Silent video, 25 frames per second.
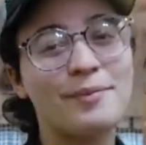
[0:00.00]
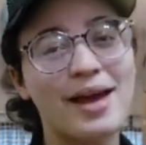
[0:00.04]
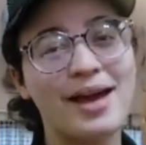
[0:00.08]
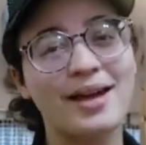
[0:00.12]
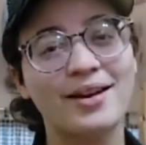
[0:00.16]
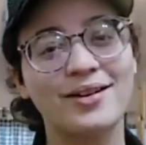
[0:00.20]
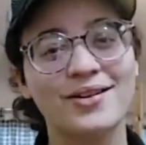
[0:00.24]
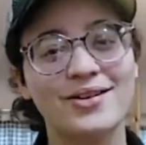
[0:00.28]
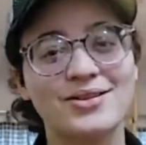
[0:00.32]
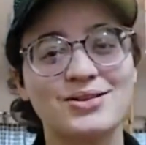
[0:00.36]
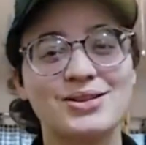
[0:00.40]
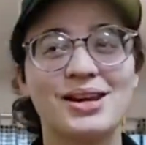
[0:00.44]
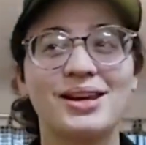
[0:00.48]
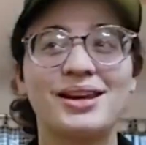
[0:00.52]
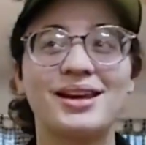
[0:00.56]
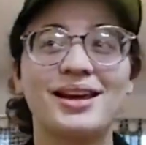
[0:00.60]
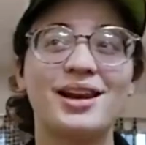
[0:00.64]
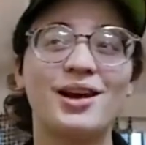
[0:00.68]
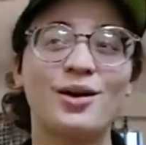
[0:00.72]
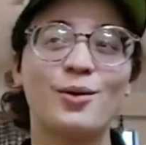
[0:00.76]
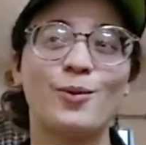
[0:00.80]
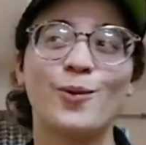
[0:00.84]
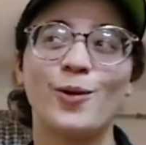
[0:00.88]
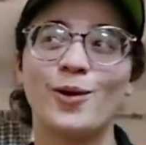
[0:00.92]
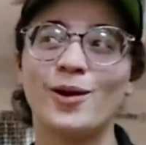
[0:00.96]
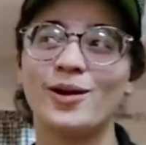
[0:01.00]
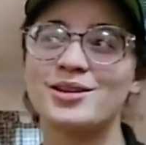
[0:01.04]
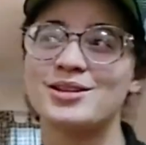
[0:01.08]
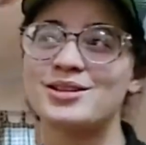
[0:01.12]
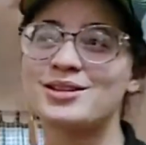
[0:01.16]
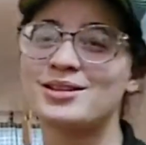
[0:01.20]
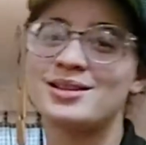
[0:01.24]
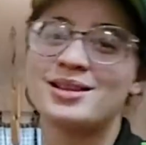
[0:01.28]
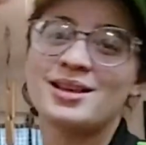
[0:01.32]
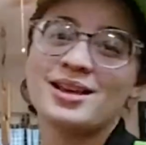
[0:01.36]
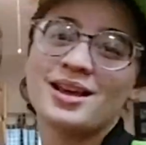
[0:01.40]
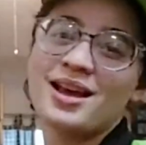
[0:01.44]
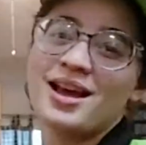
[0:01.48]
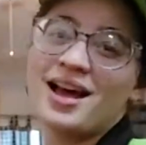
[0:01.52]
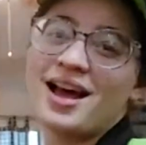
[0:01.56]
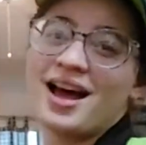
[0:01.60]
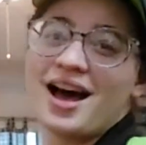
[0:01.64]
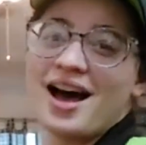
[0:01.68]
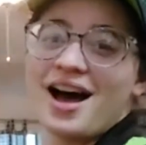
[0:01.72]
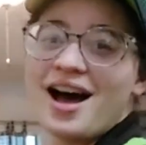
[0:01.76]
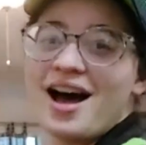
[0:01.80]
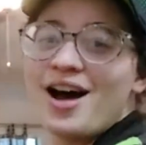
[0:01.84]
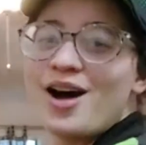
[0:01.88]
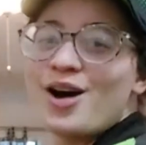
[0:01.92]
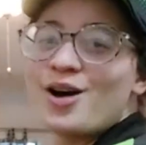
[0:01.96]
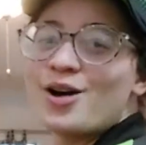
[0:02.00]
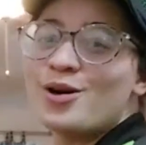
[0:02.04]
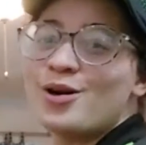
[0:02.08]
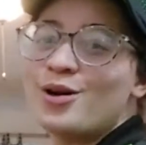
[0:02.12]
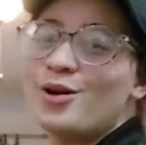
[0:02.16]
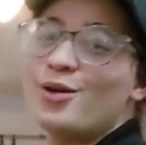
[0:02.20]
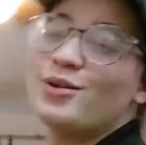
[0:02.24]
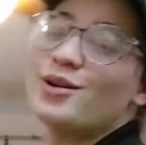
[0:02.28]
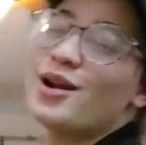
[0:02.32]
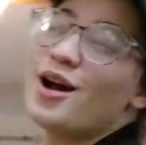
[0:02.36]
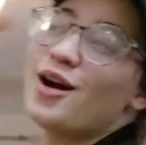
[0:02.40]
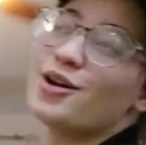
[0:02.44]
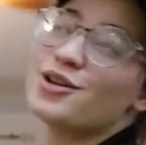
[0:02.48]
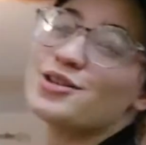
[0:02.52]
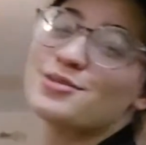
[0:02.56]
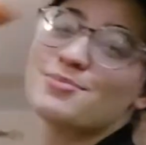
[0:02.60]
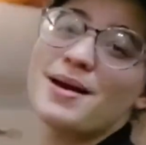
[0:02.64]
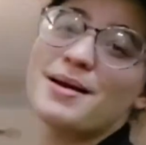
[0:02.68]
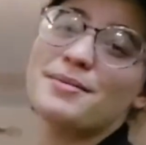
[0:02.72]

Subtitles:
better? Is it getting worse? Who knows?